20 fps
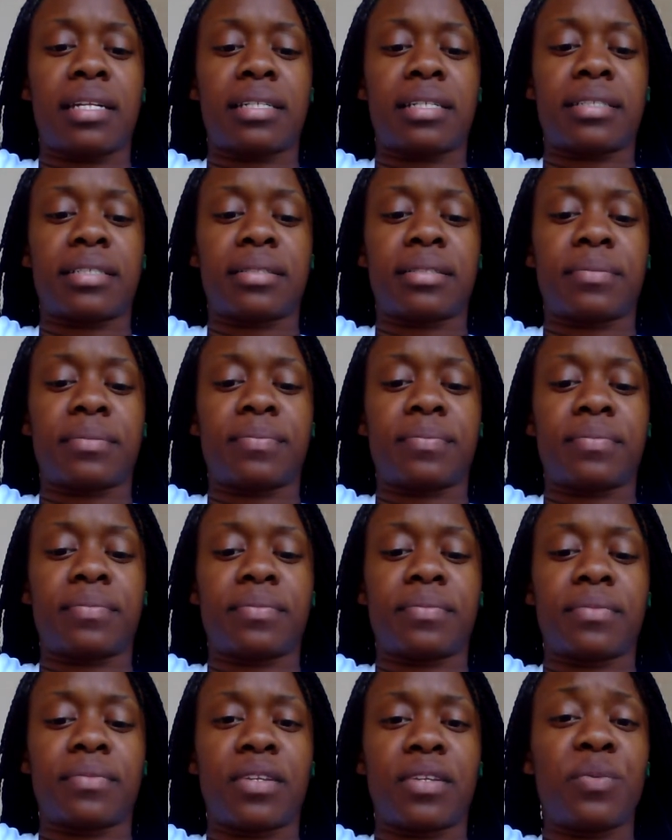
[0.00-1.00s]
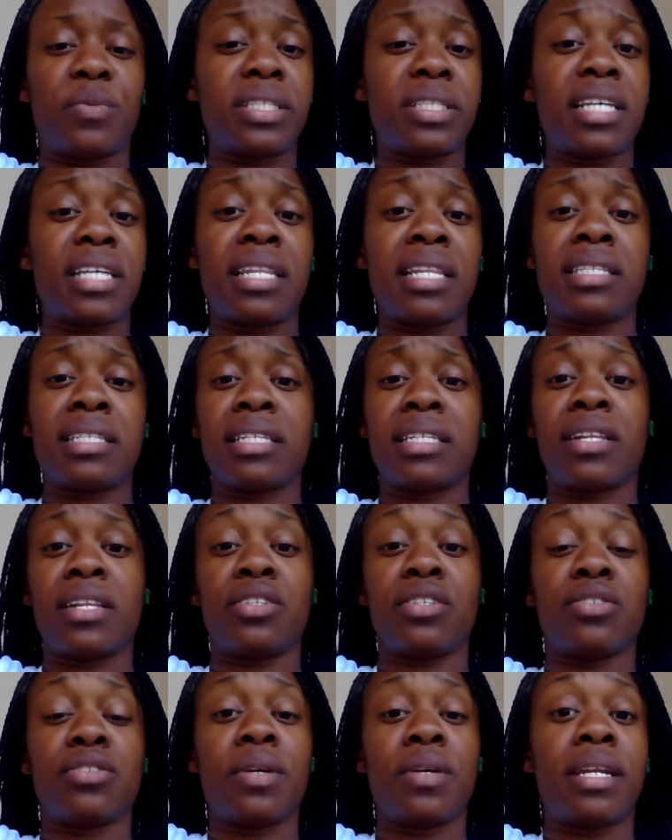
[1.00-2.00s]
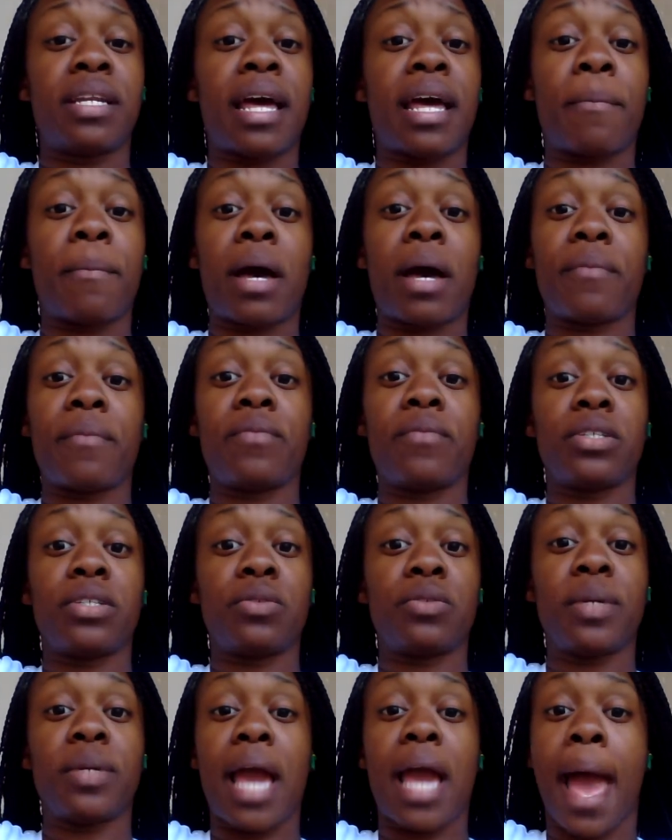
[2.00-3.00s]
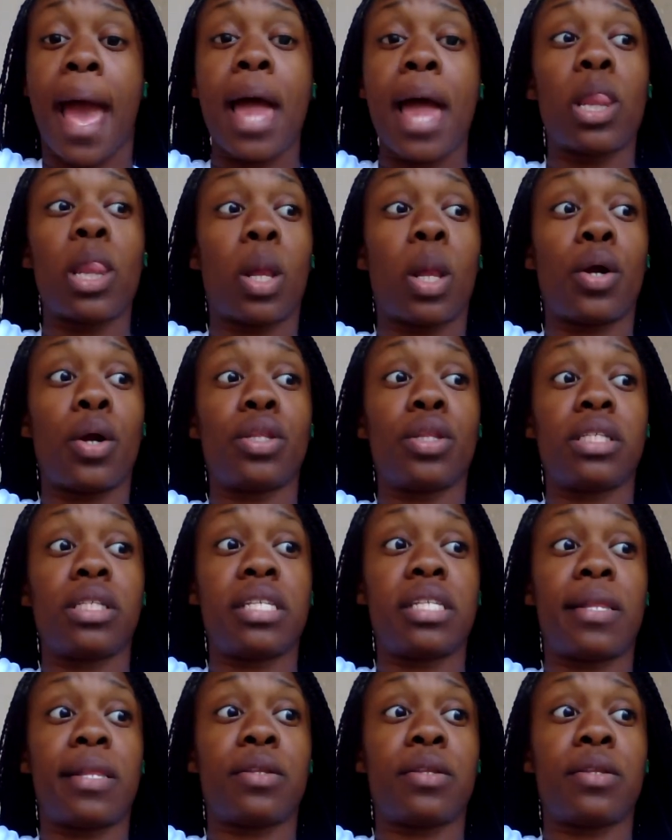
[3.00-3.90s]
Um, we said the Sailor's Creed. Now, my first week, I learned the Sailor.